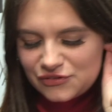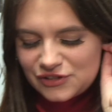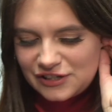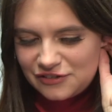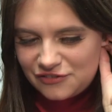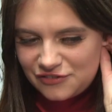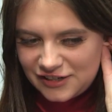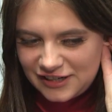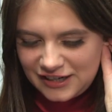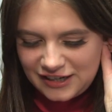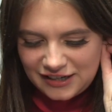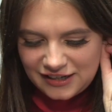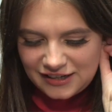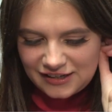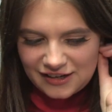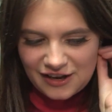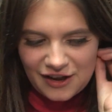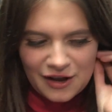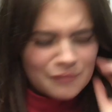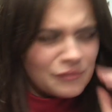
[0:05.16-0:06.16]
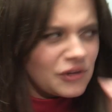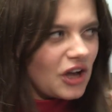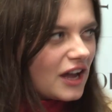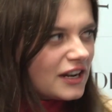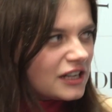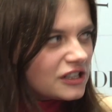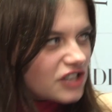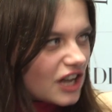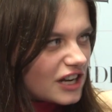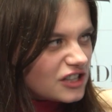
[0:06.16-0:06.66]
Really, really. I'm
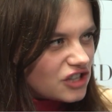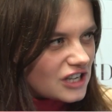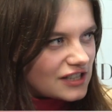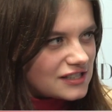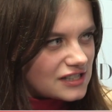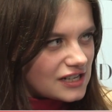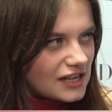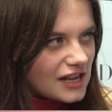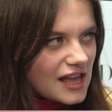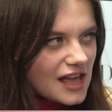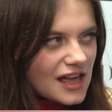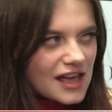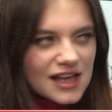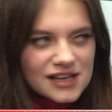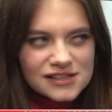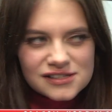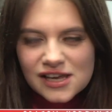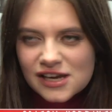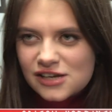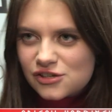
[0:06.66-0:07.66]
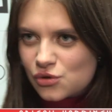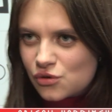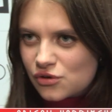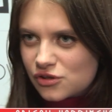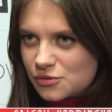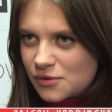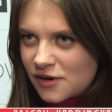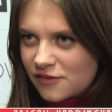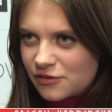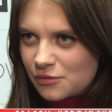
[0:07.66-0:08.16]
kind of digesting it as I
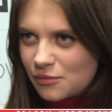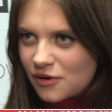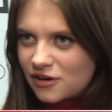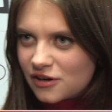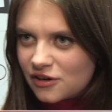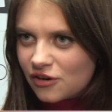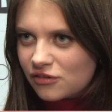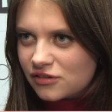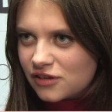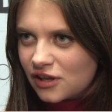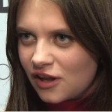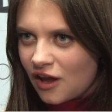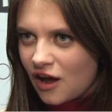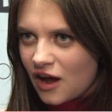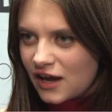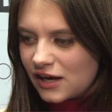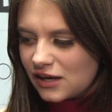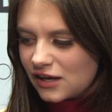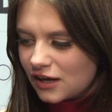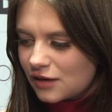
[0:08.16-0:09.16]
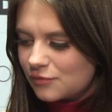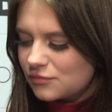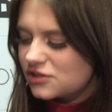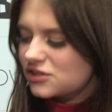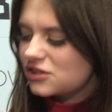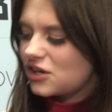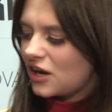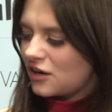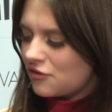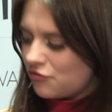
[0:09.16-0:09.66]
talk to everyone along the line. Like, I'm
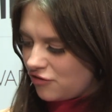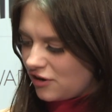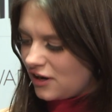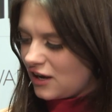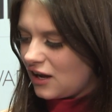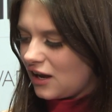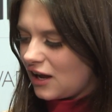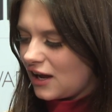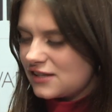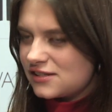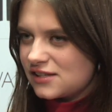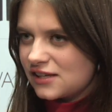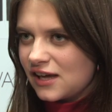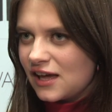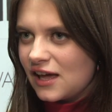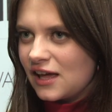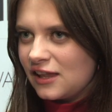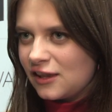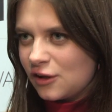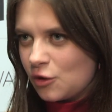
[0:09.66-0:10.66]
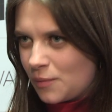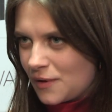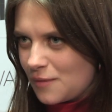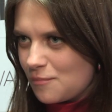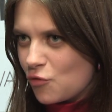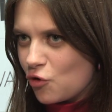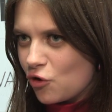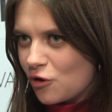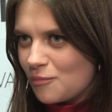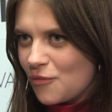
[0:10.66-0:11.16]
just kind of realizing it a little bit
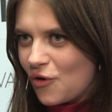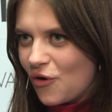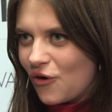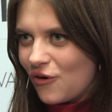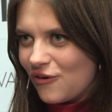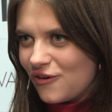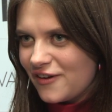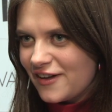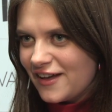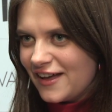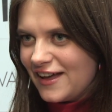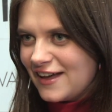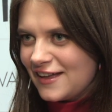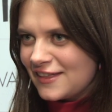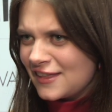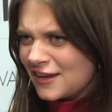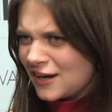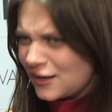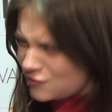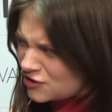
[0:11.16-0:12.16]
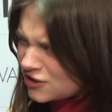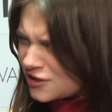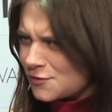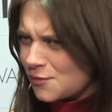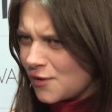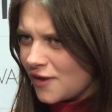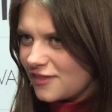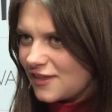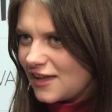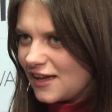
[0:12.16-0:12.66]
more and more that I've just
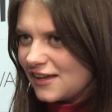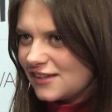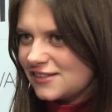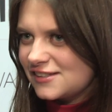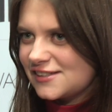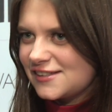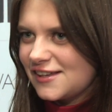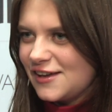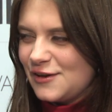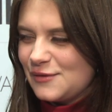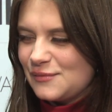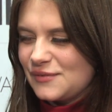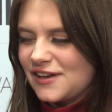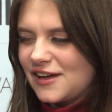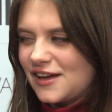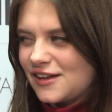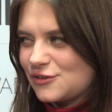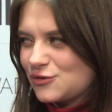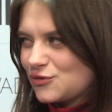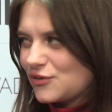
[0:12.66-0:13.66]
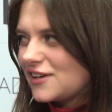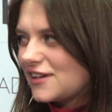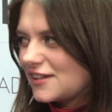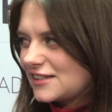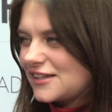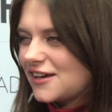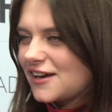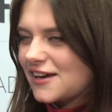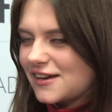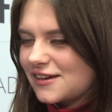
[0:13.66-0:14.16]
won this. Yeah, it's really
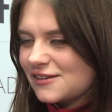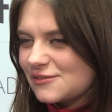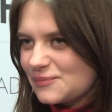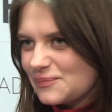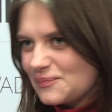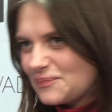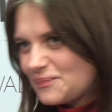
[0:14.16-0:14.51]
exciting.